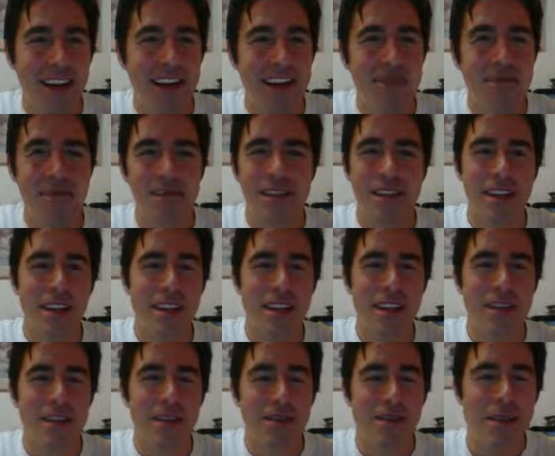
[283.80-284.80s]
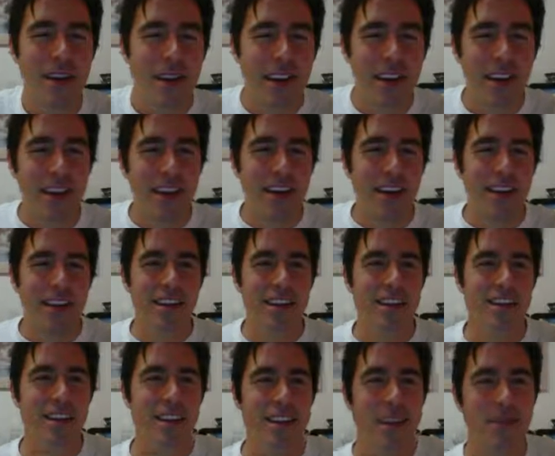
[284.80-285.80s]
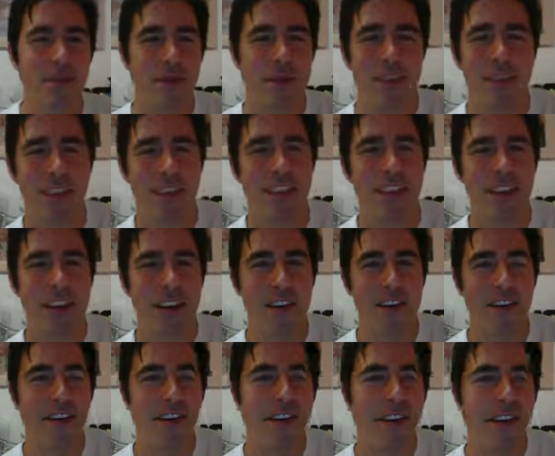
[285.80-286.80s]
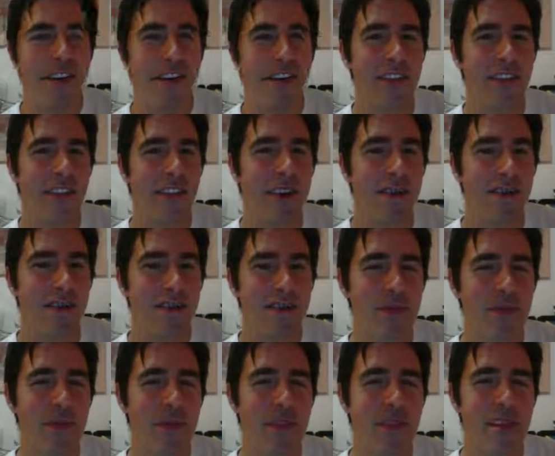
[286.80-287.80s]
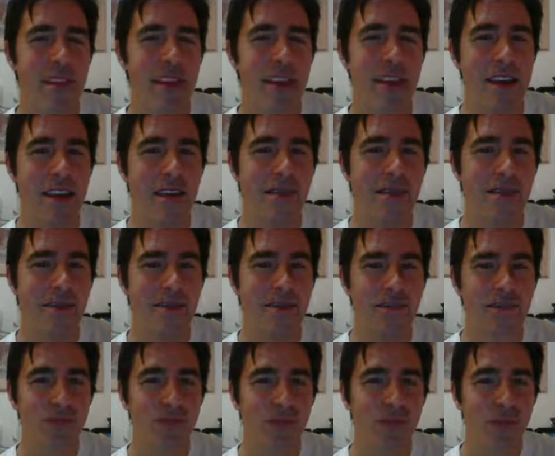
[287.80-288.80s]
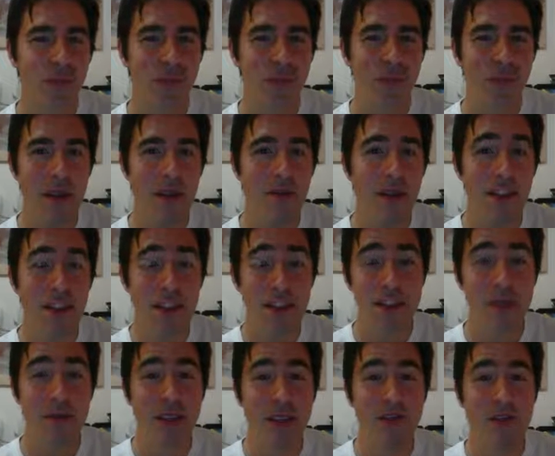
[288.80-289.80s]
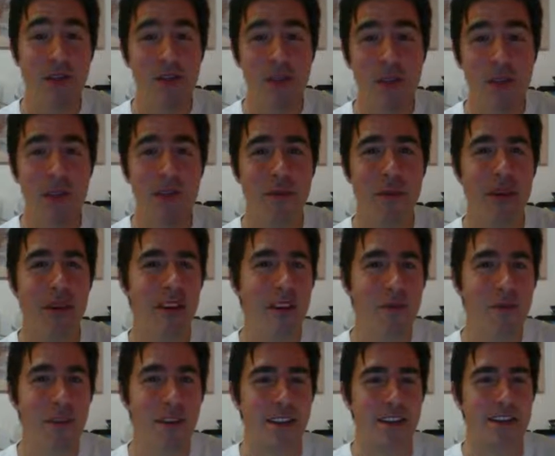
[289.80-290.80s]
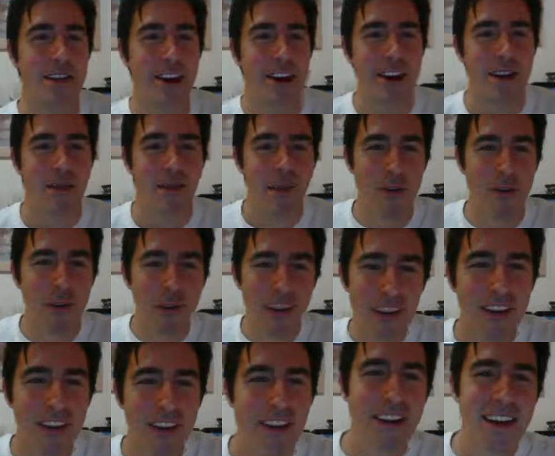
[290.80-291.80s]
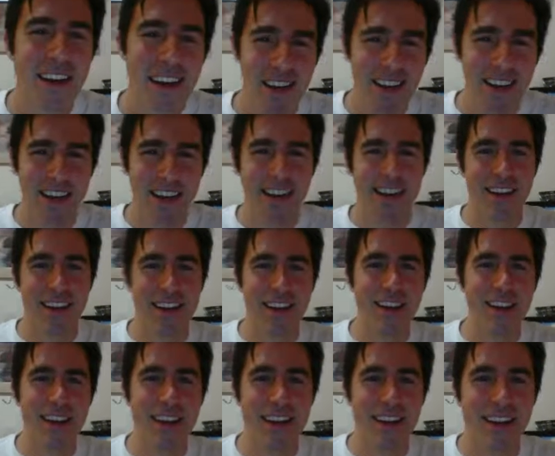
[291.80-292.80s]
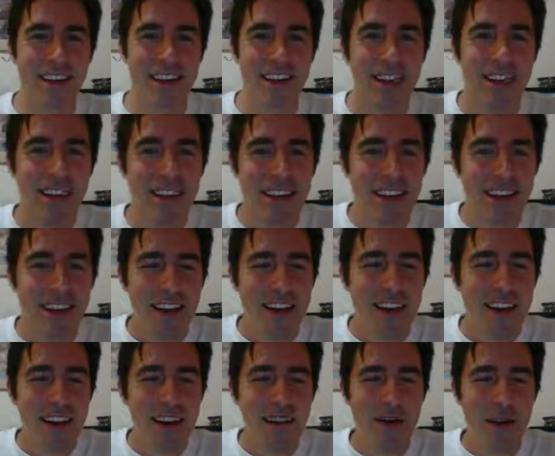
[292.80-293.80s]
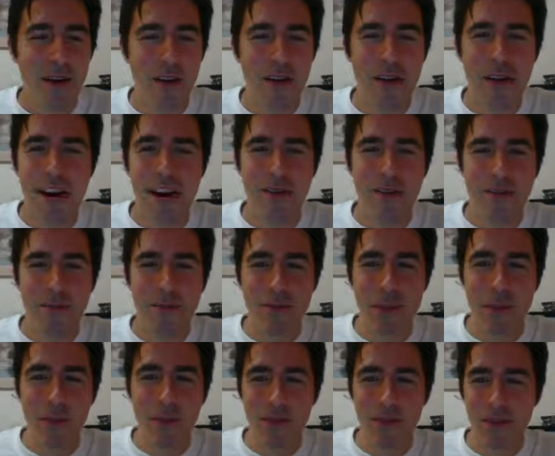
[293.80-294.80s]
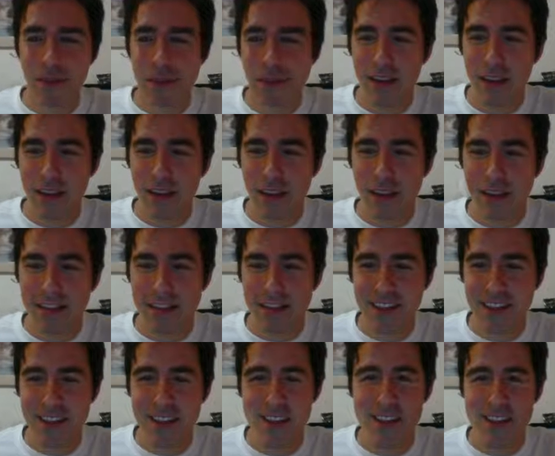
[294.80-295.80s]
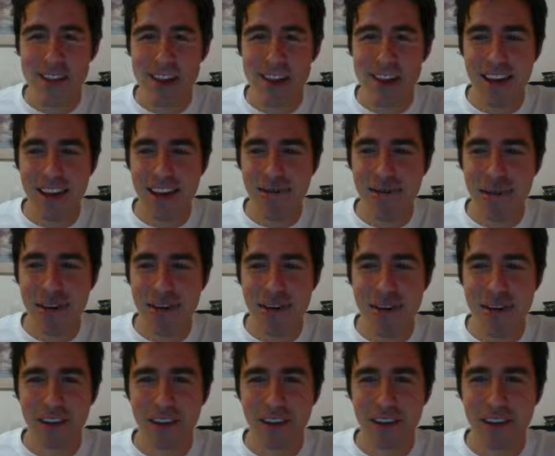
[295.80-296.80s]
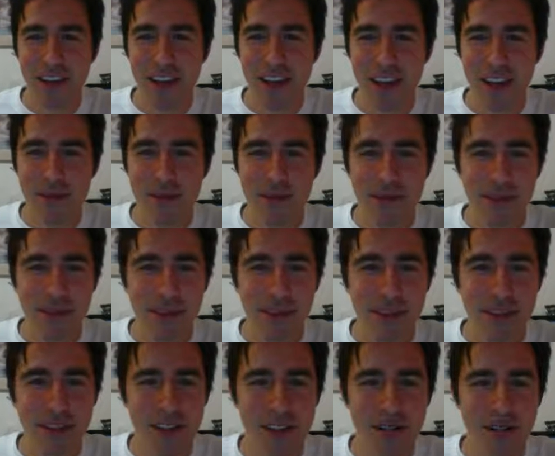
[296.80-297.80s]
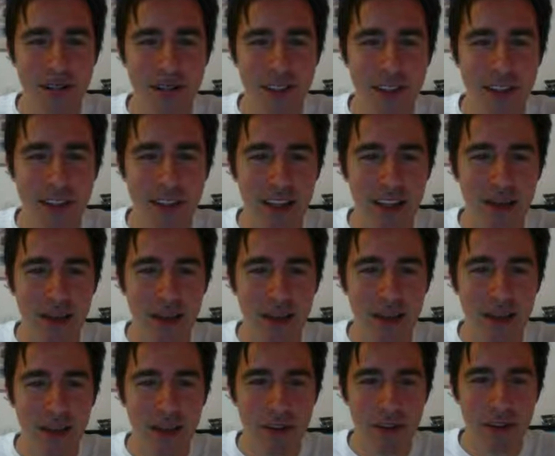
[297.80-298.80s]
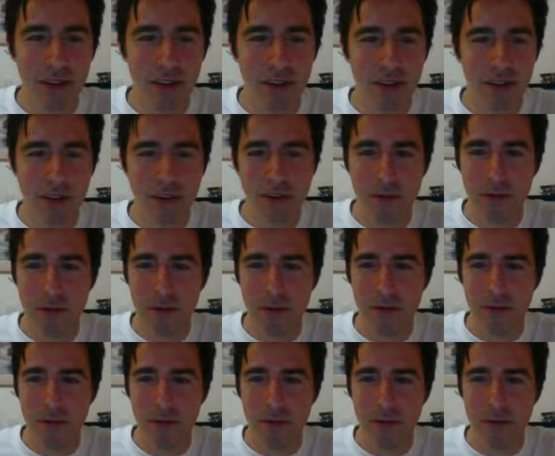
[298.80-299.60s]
And said, she kept saying to herself, the position must be wrong, but he wouldn't set it up wrong. And indeed I did. Alright, well, let's take a quick look at this game, because this was a little bit longer than the other one.